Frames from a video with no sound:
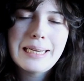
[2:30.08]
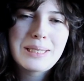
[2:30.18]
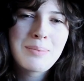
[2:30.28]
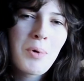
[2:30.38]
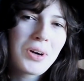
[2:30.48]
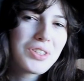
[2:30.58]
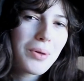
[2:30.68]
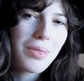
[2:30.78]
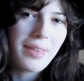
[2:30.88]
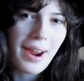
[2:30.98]
is more
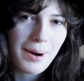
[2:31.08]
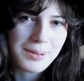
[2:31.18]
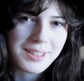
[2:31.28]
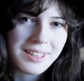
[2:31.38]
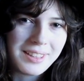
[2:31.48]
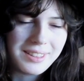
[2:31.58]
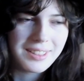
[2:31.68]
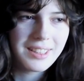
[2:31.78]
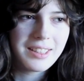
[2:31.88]
2000s.